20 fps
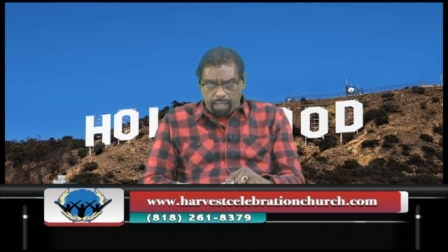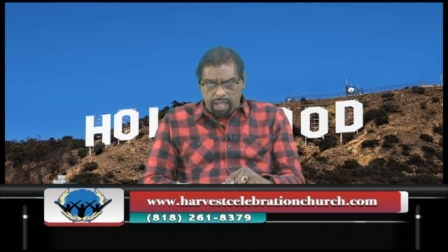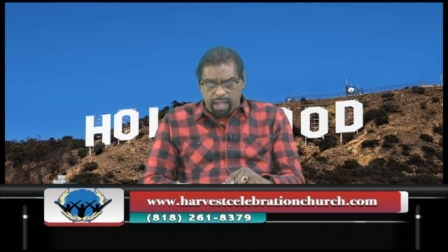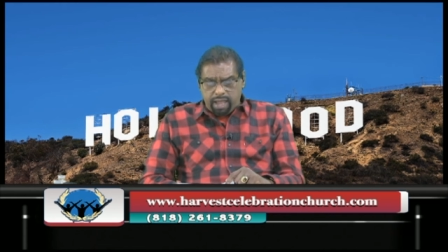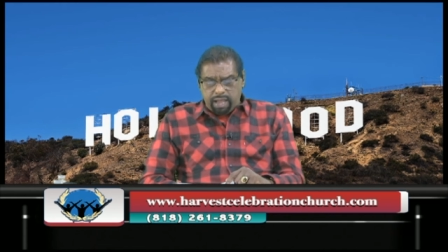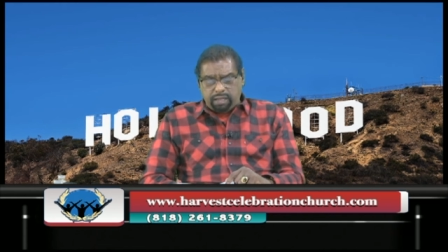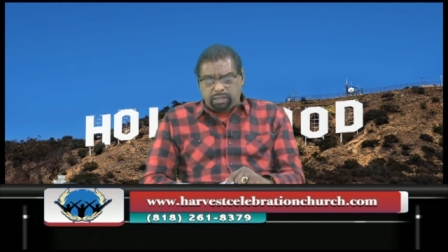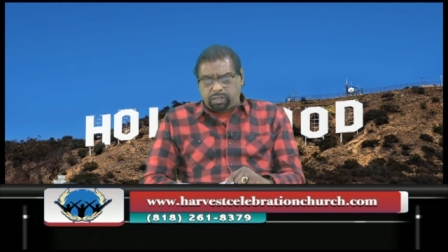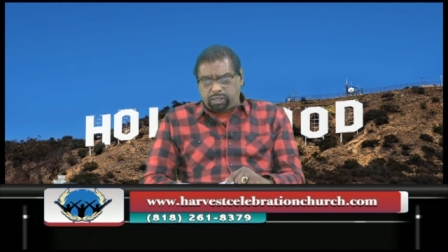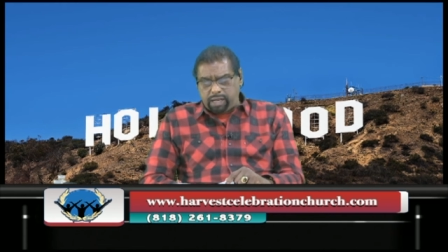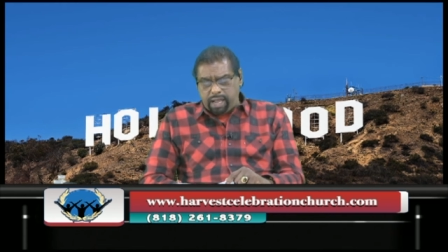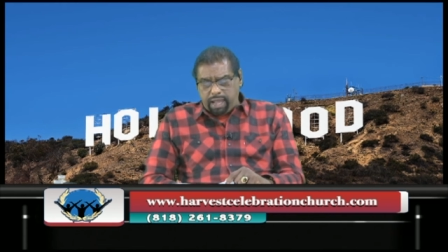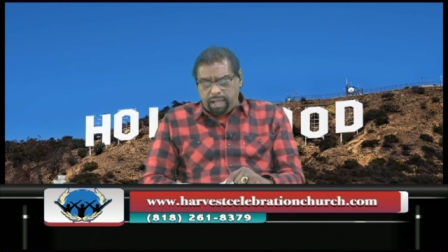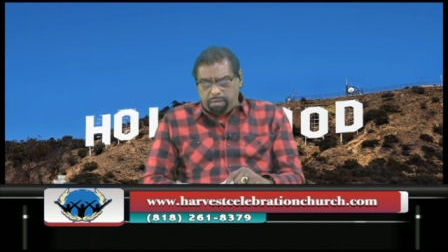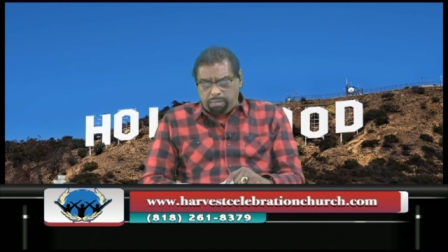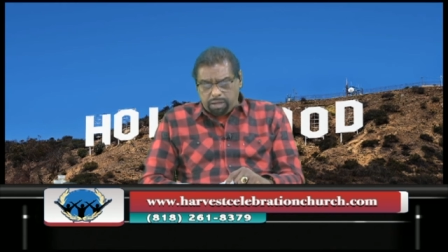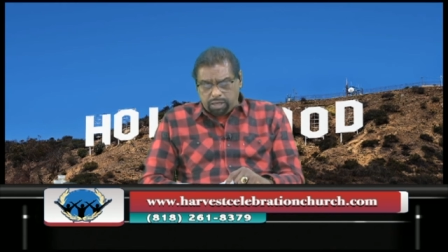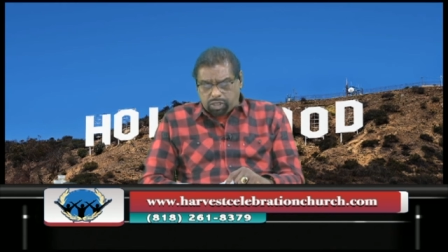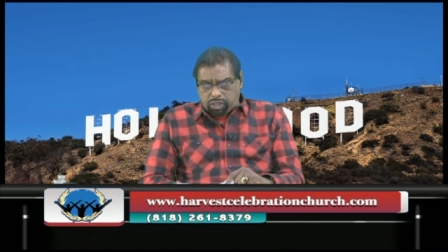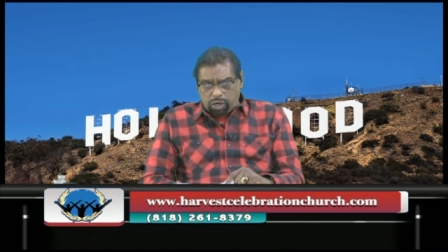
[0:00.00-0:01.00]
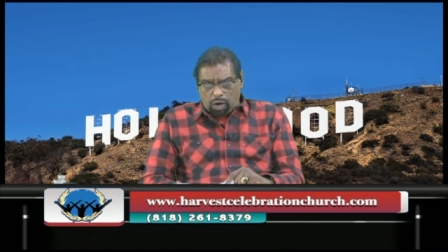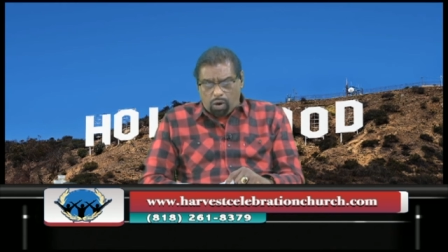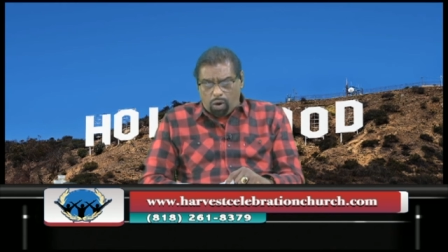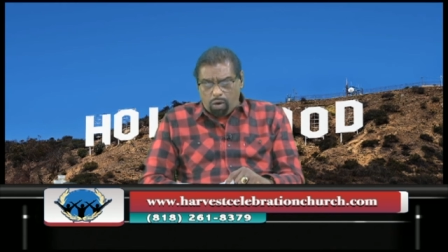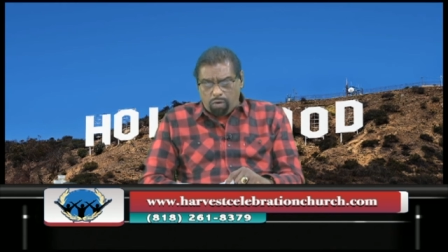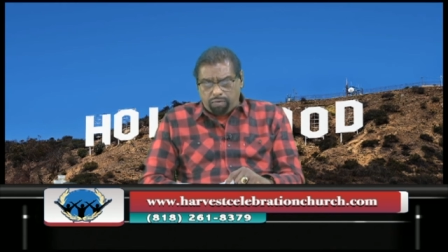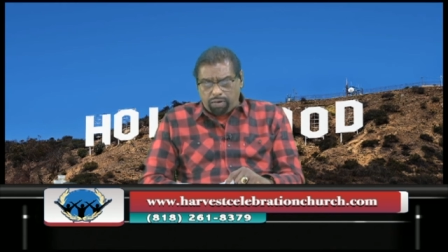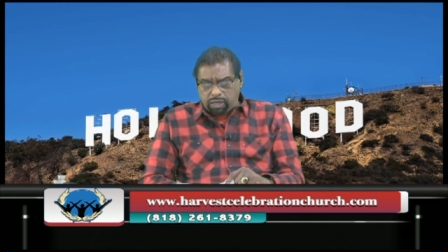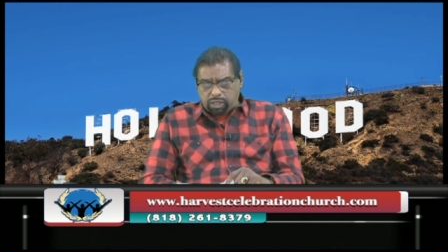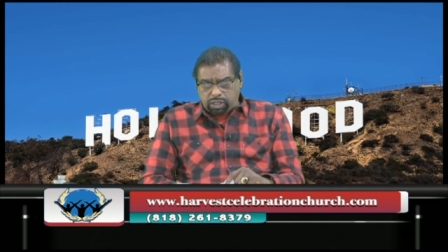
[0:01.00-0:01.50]
His name is
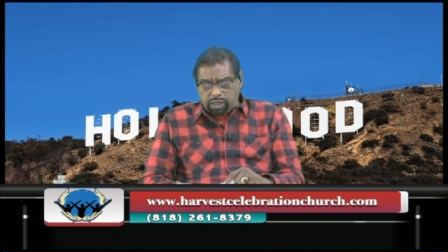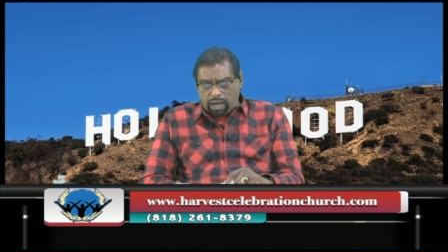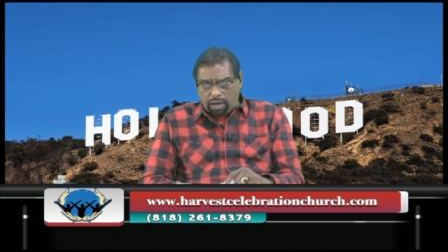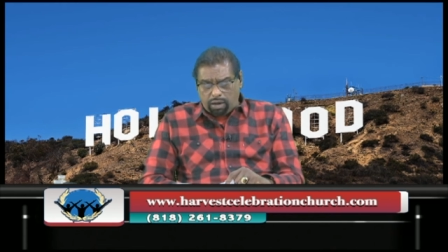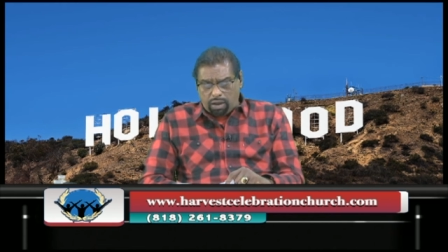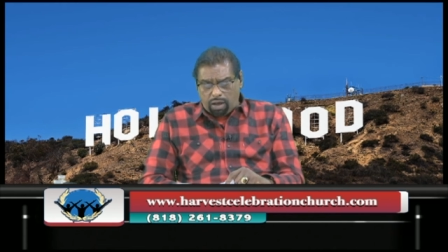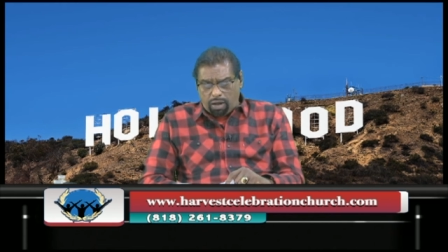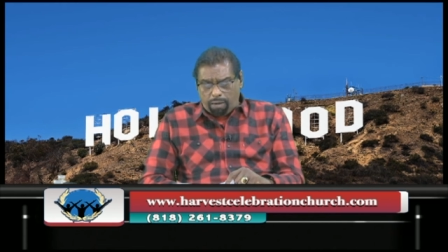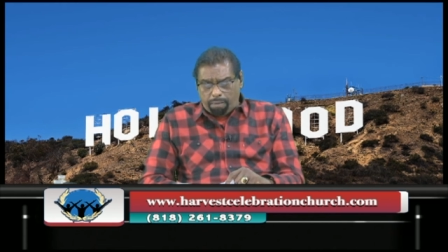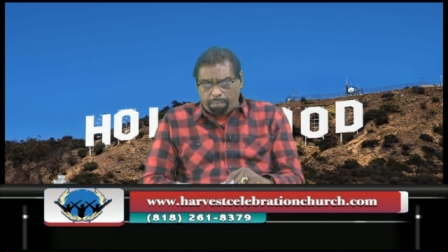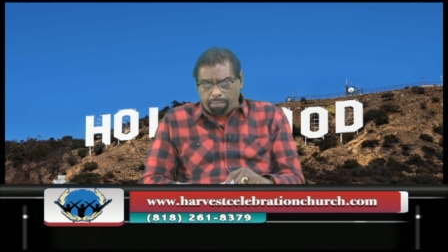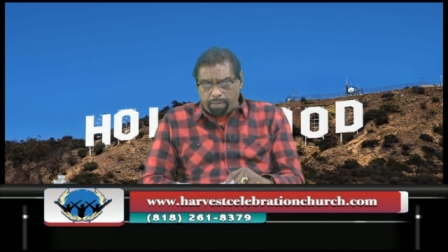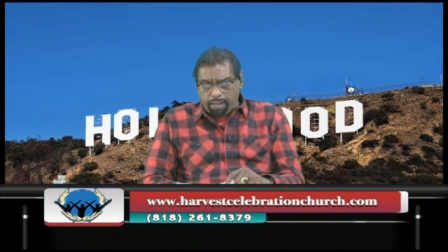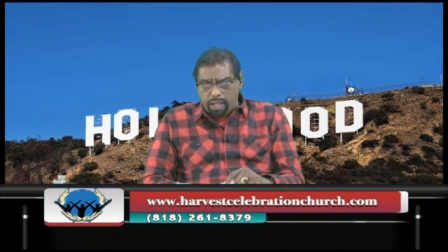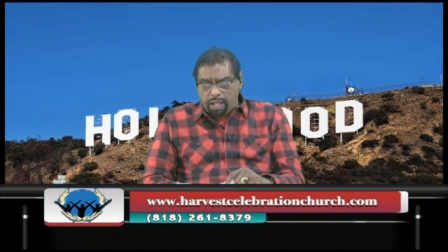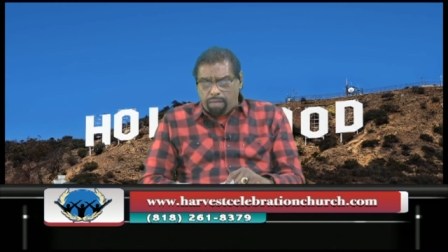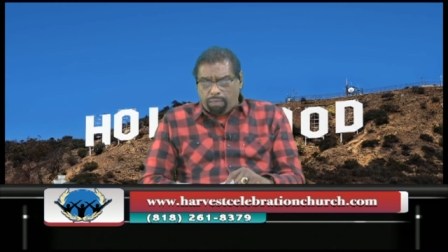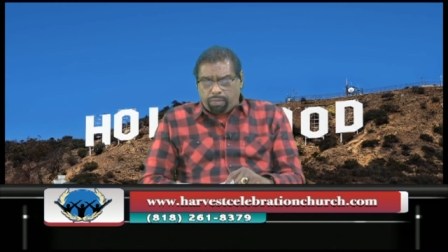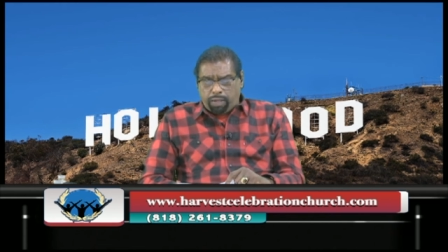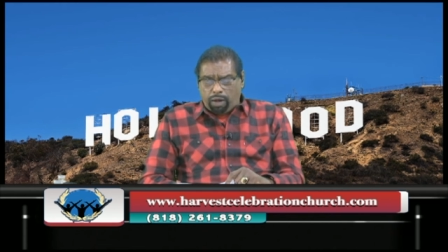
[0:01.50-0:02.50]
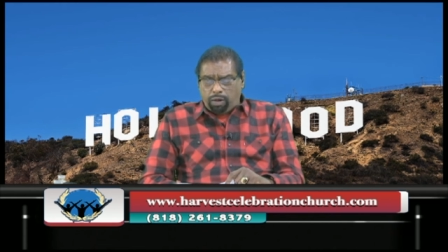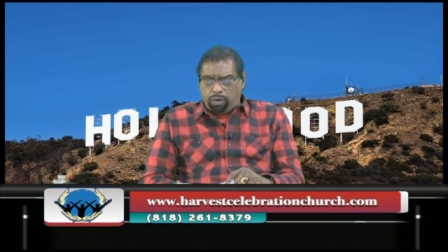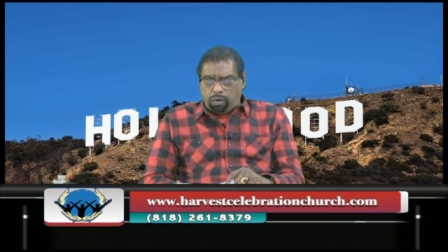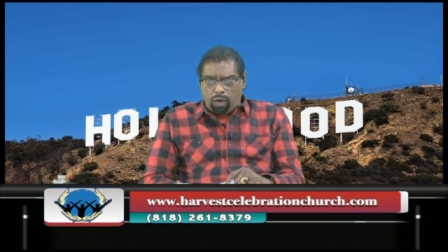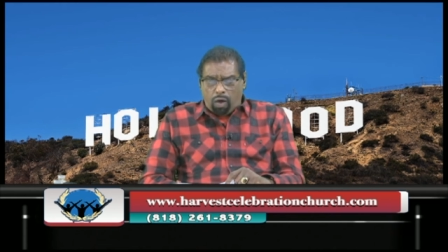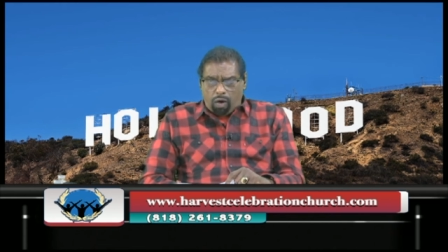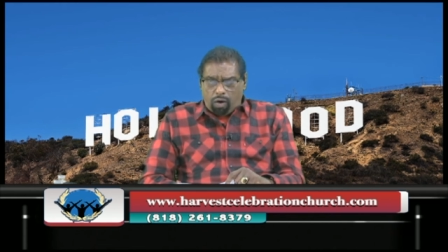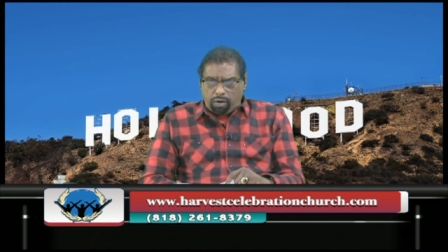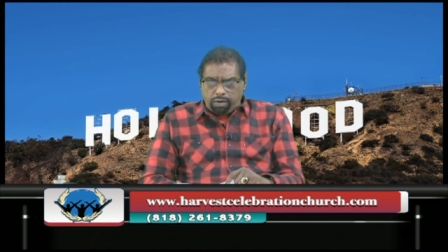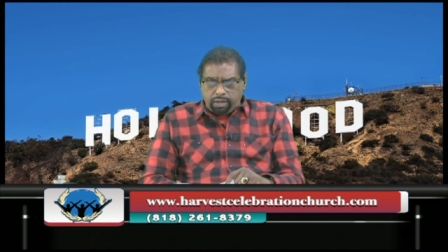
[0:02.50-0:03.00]
Jehovah Shalom, the
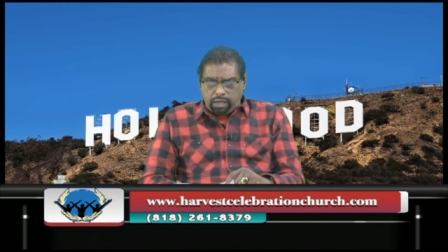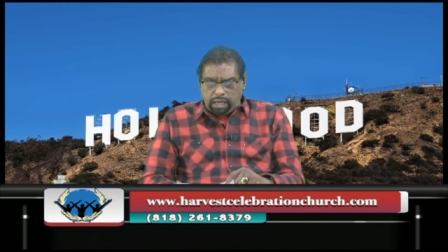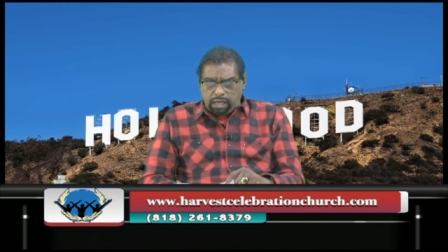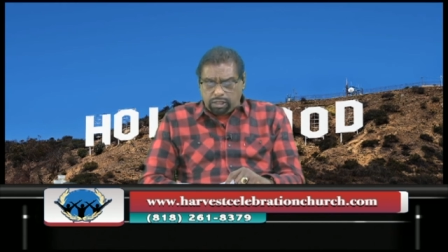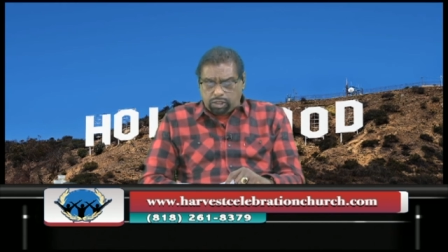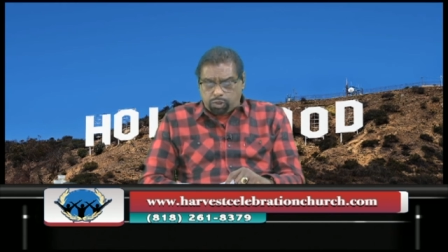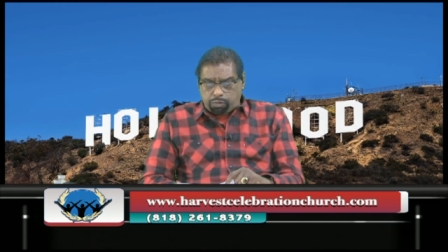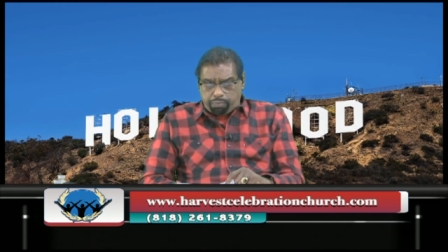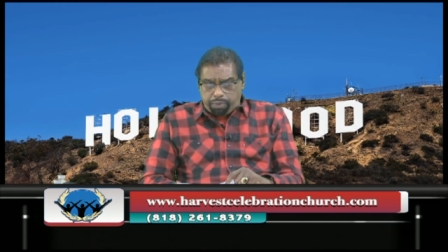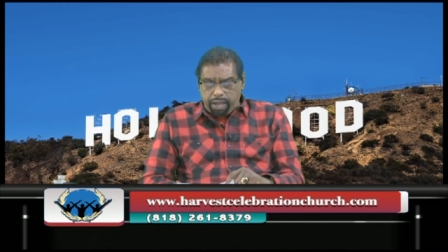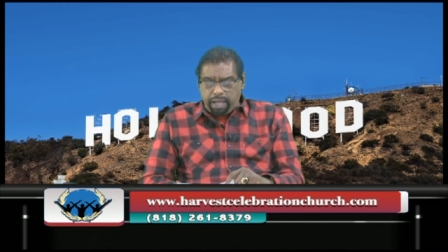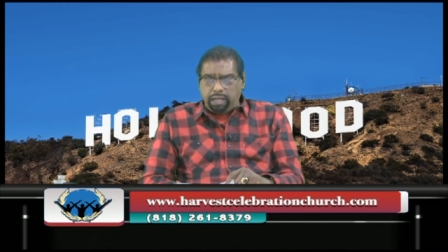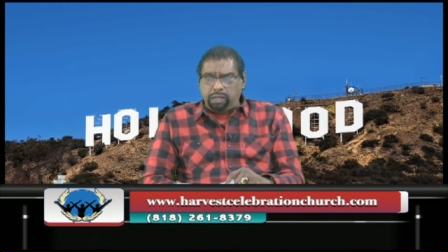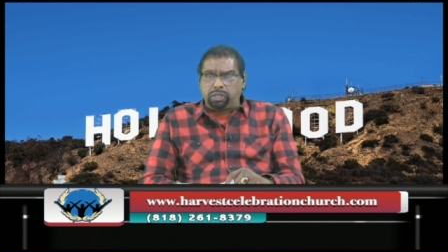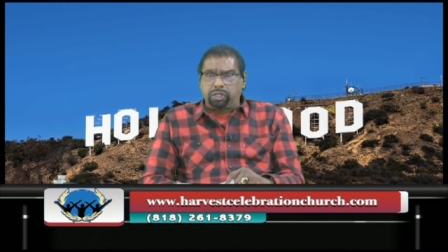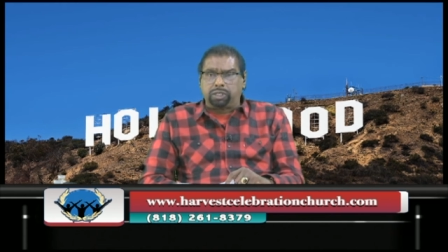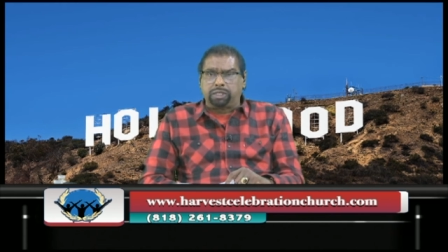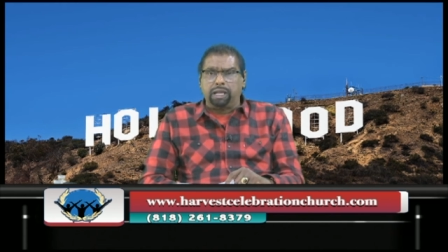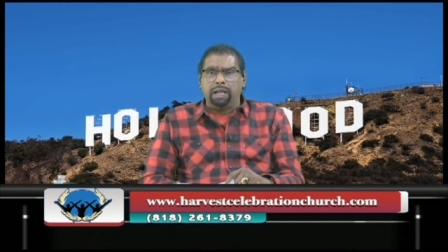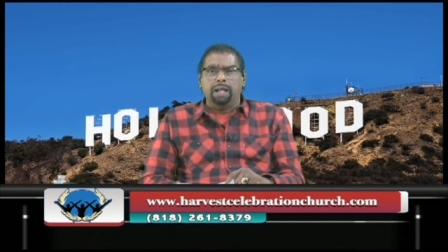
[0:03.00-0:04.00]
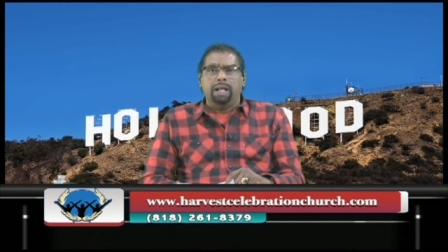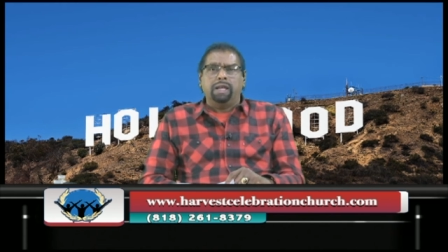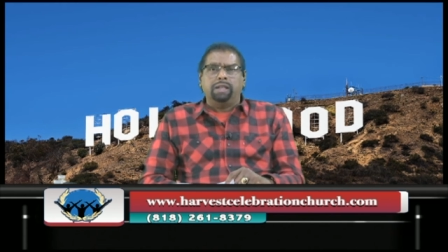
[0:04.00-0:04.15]
Lord is peace.